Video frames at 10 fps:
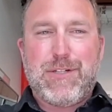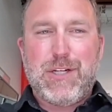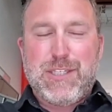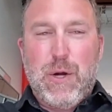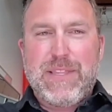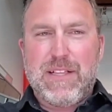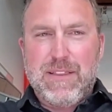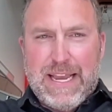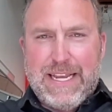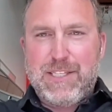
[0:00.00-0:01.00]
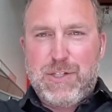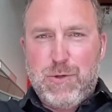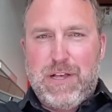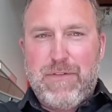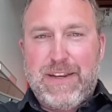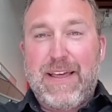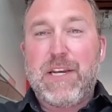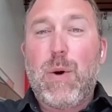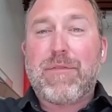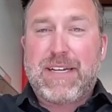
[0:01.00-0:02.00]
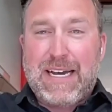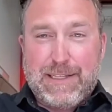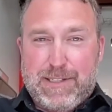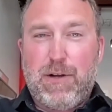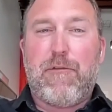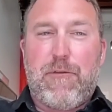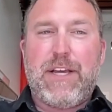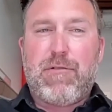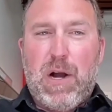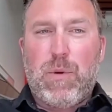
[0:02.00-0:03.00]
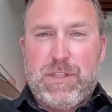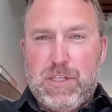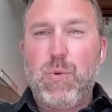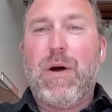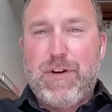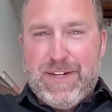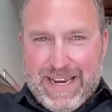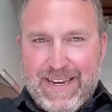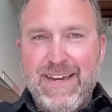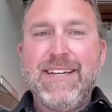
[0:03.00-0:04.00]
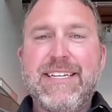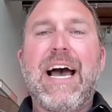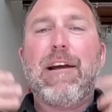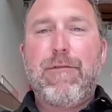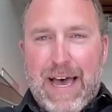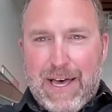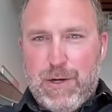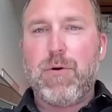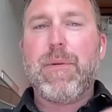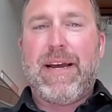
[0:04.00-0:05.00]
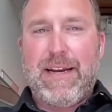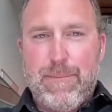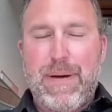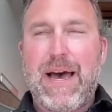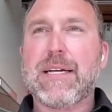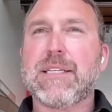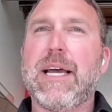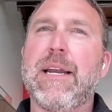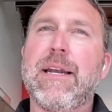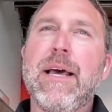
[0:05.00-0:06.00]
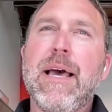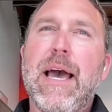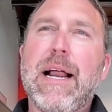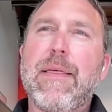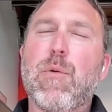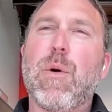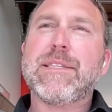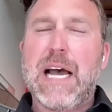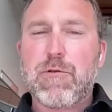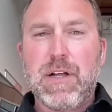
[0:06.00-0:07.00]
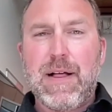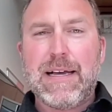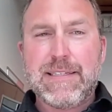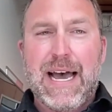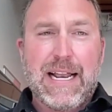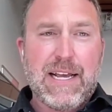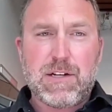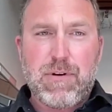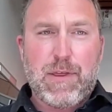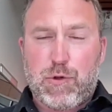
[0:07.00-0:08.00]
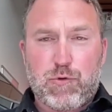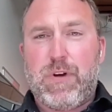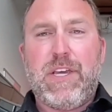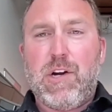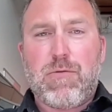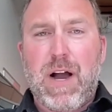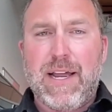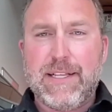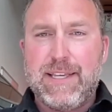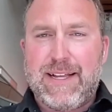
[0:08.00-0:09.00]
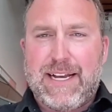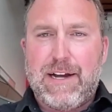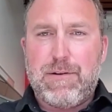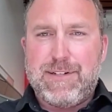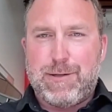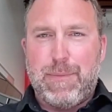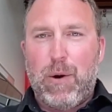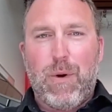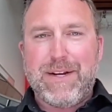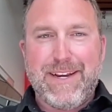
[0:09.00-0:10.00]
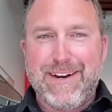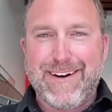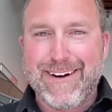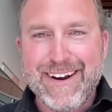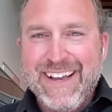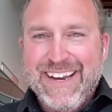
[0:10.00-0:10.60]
just knowing the lanes you live in. And then you have to kind of still figure out what to do every day to add value or make an impact. And I think once I realized that, I had a great 3-year run. It's not like I took my 1 year,